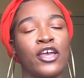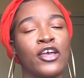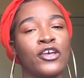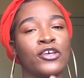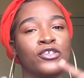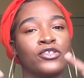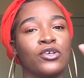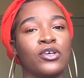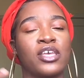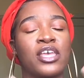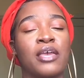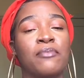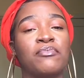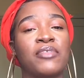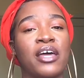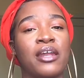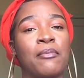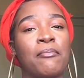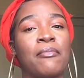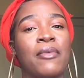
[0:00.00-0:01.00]
So keep that
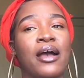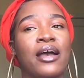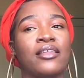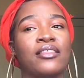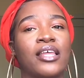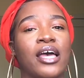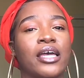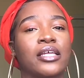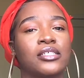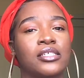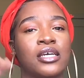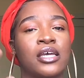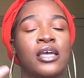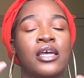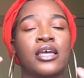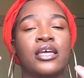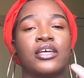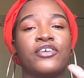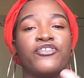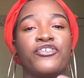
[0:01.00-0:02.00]
in mind, that
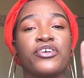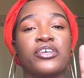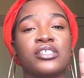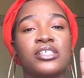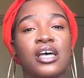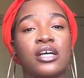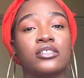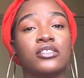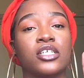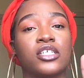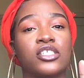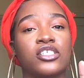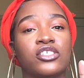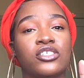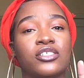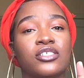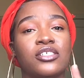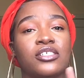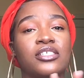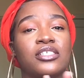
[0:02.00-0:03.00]
rinse out
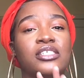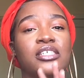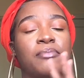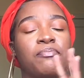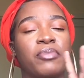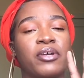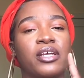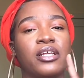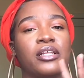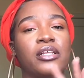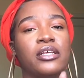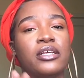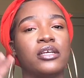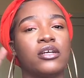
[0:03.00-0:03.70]
conditioners typically